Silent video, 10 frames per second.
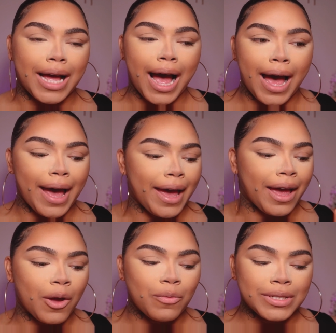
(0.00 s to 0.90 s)

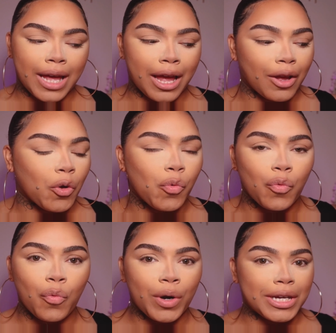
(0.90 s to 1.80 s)
I was like,
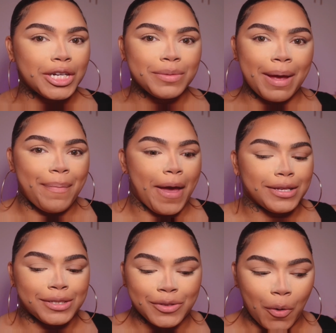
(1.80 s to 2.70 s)
we're gonna do my
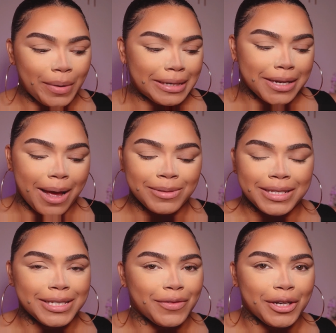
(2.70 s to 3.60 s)
base so many times in
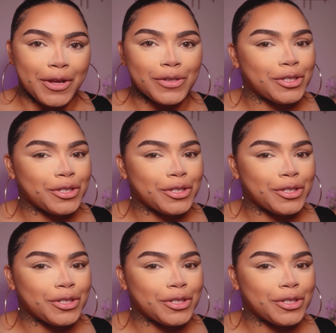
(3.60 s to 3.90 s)
these videos.